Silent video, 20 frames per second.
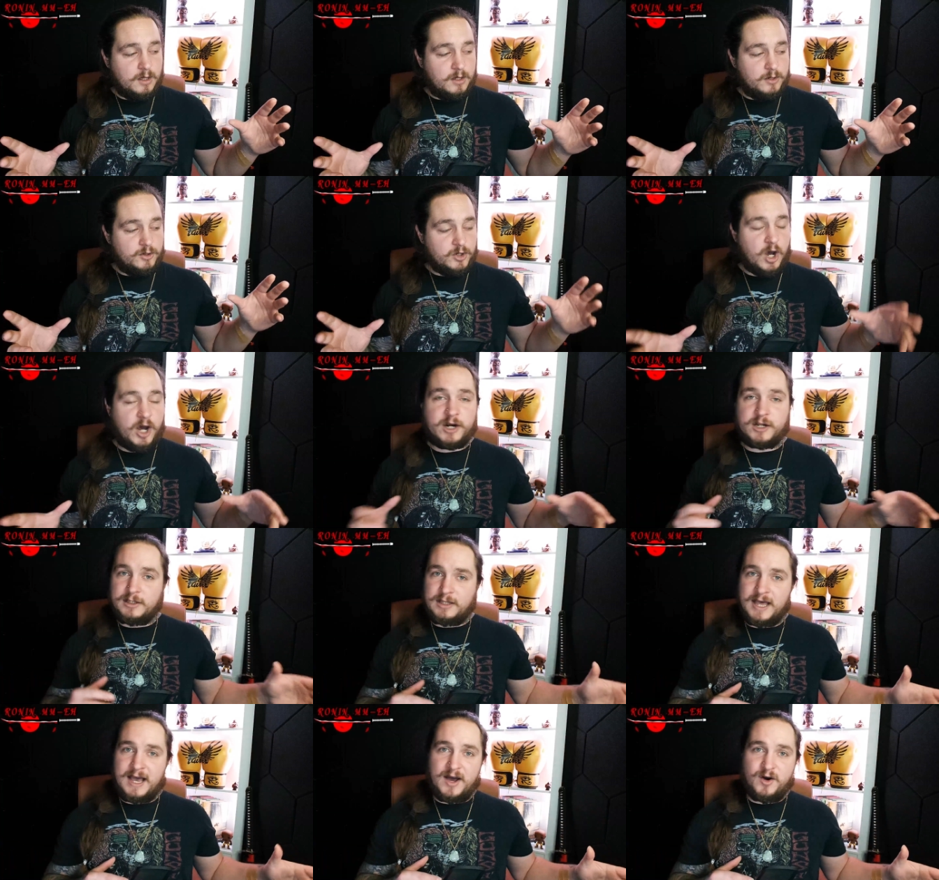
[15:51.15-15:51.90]
not
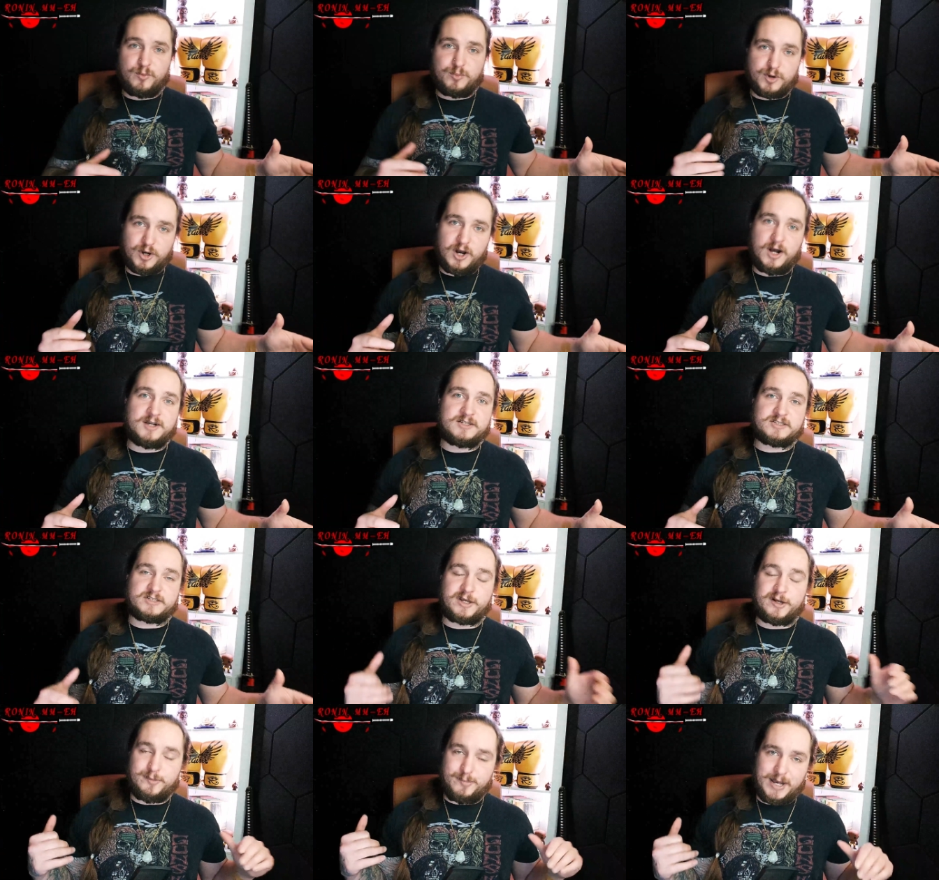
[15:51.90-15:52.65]
allow
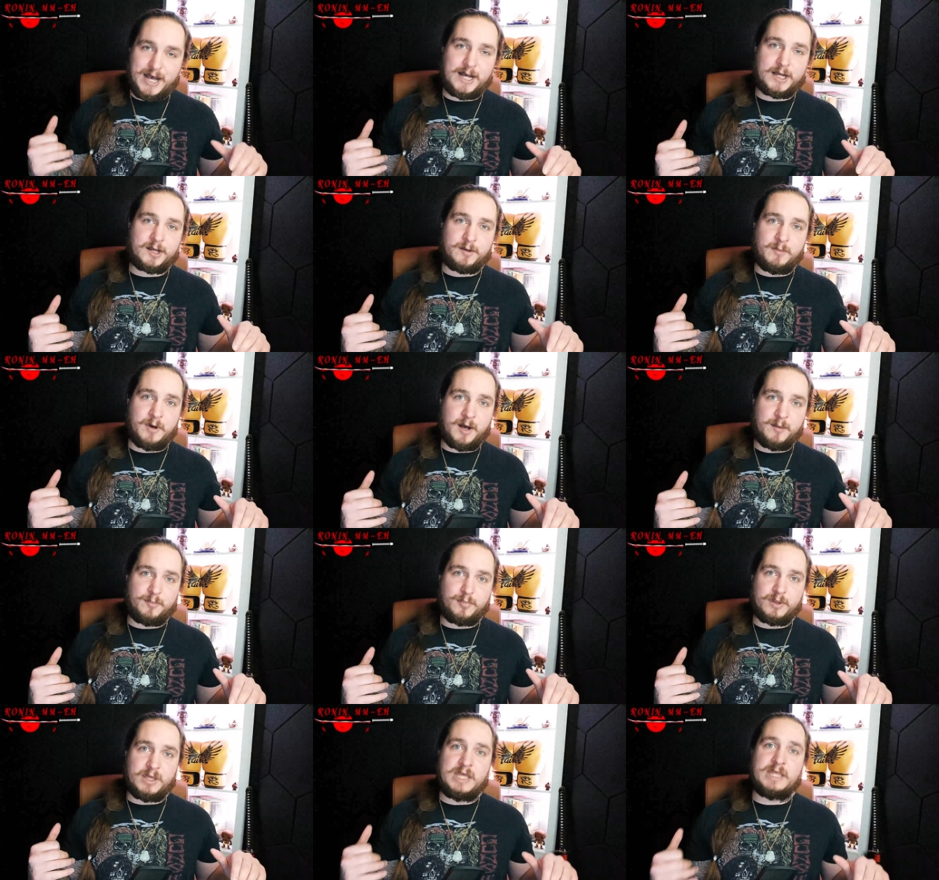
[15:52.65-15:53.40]
Prochazka to back him
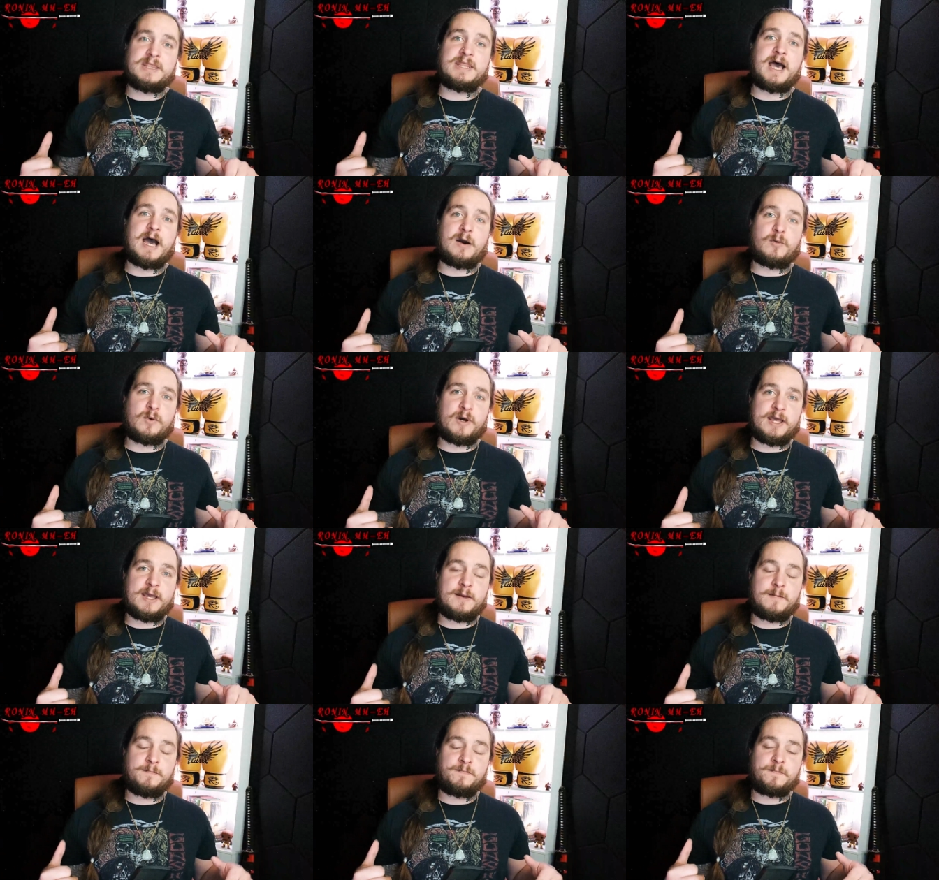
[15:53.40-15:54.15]
up in that way.